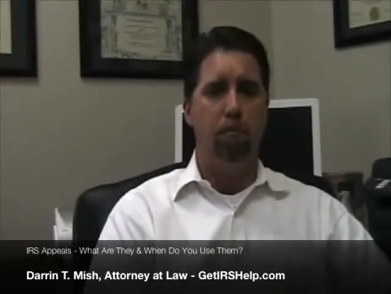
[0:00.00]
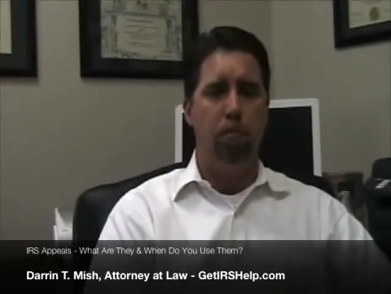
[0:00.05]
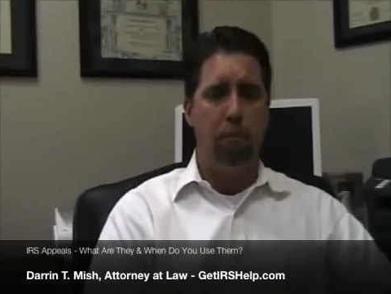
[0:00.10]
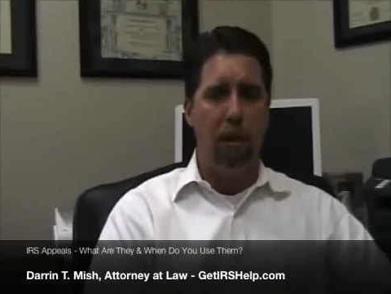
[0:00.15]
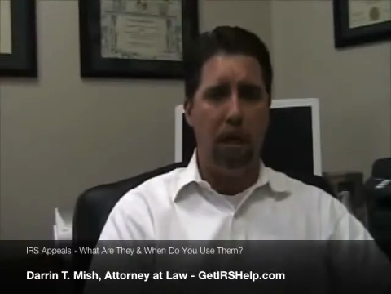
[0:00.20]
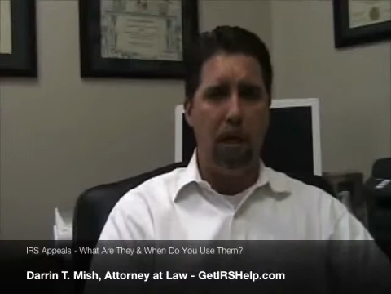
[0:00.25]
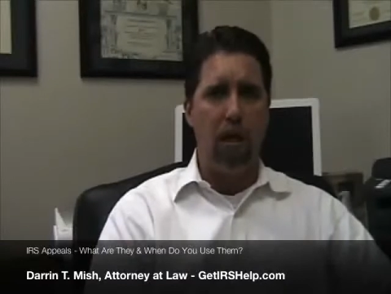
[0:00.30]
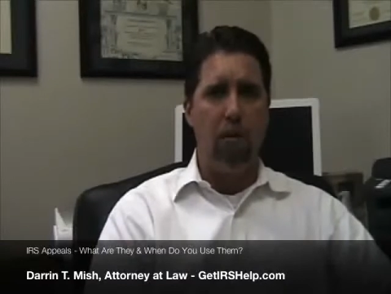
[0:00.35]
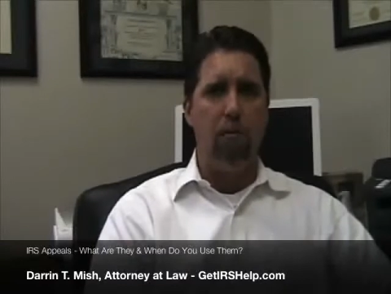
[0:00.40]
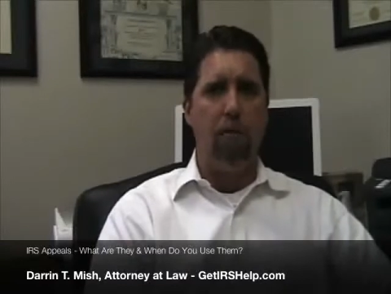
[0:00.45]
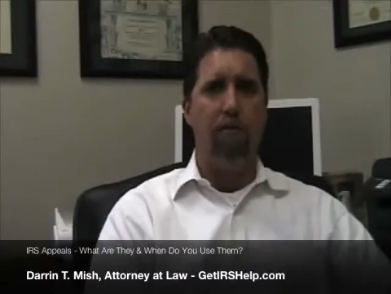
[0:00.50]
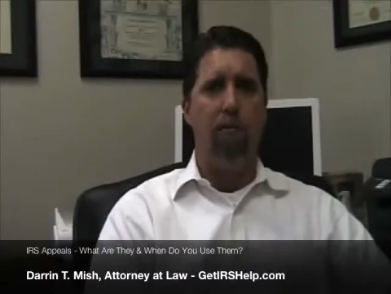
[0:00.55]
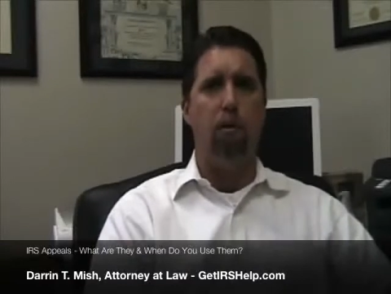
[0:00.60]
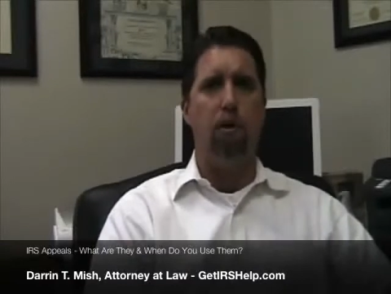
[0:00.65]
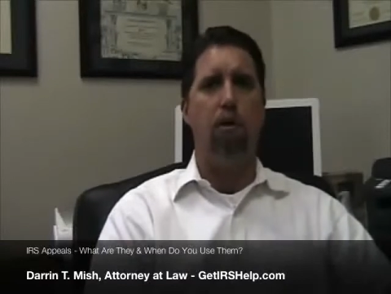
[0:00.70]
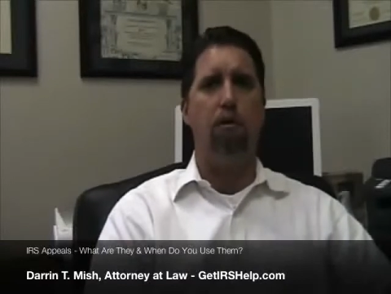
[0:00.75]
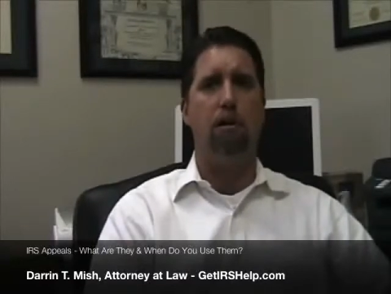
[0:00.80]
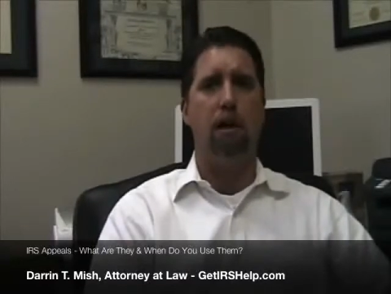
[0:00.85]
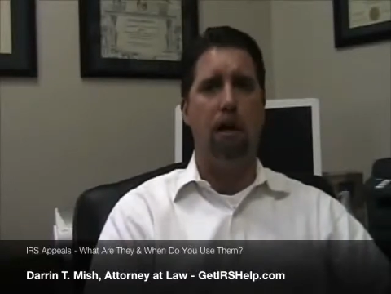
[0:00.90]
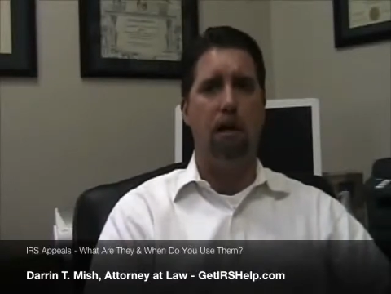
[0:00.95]
be
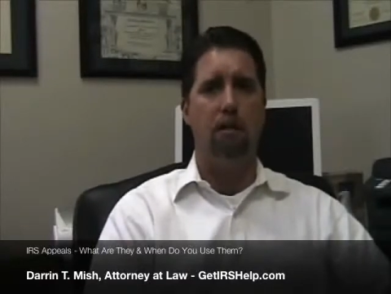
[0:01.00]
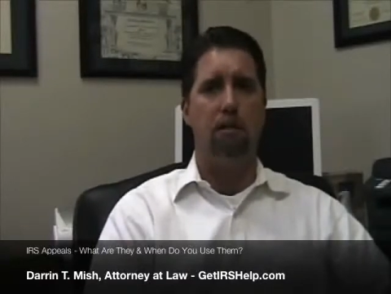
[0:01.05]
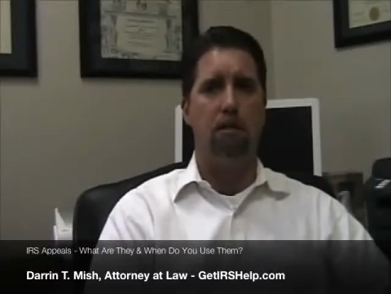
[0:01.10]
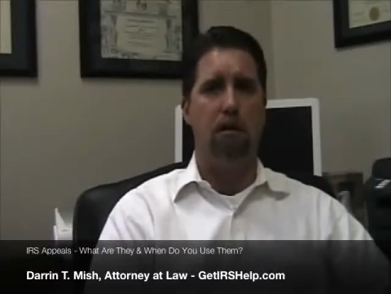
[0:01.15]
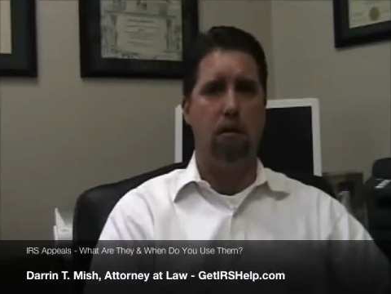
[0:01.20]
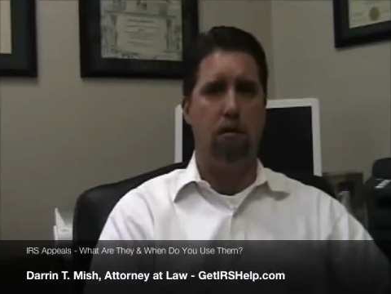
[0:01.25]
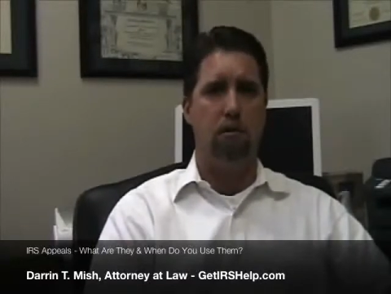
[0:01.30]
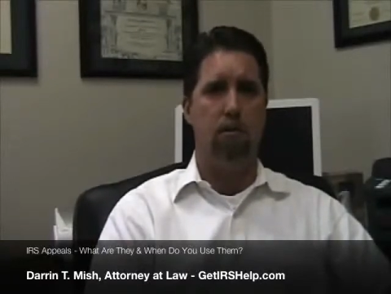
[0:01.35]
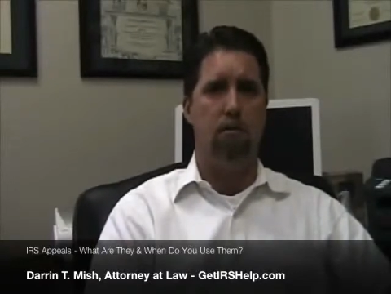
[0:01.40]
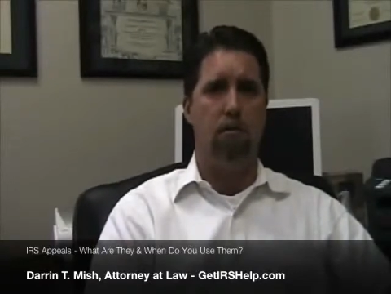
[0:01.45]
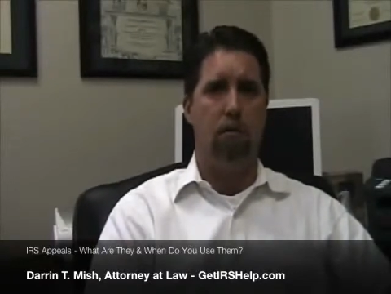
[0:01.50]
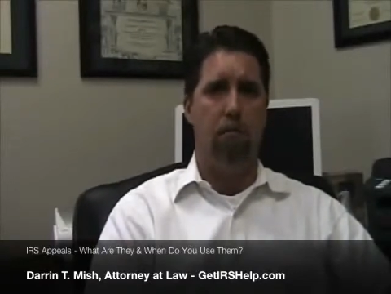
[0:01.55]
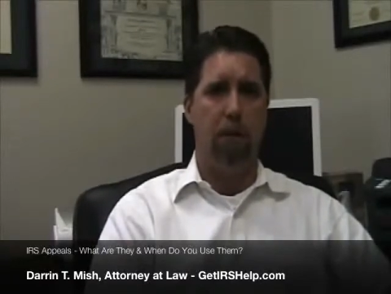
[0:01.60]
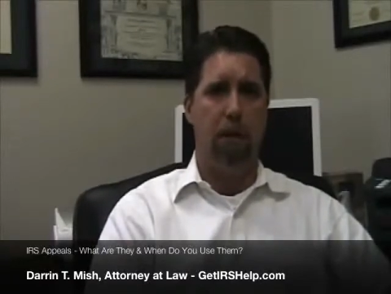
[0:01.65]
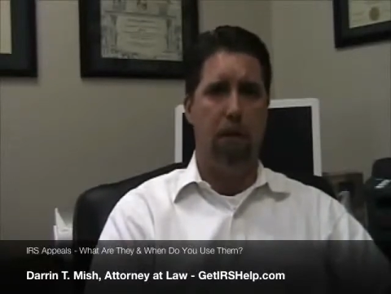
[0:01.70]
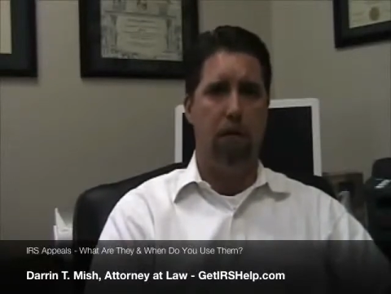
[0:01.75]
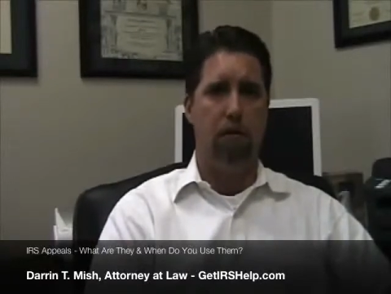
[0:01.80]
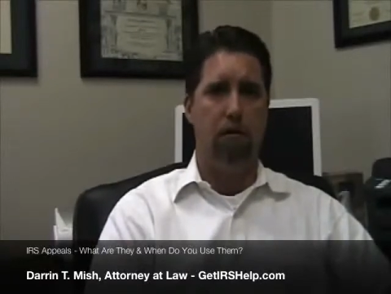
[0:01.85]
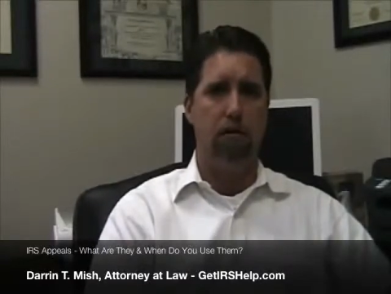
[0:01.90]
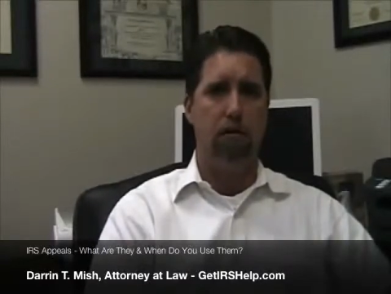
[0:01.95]
before your case goes to
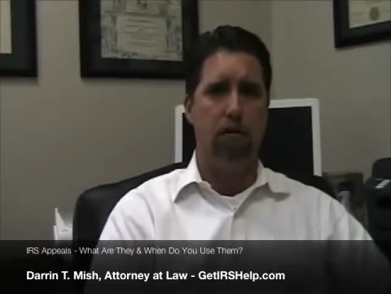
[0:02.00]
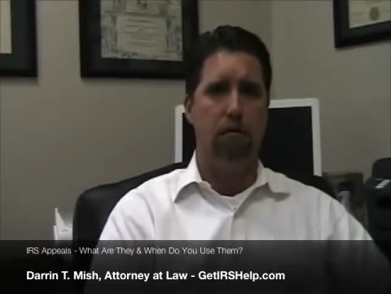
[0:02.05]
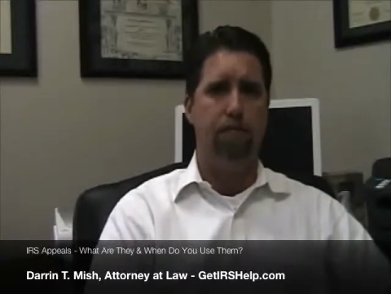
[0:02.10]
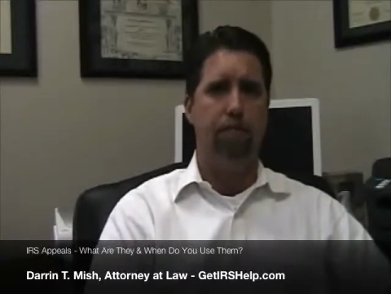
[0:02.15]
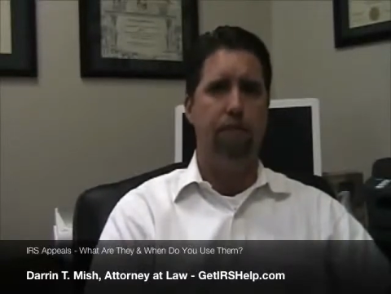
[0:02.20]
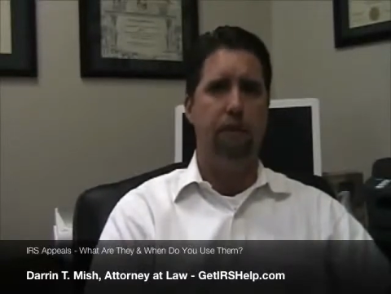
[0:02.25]
appeals.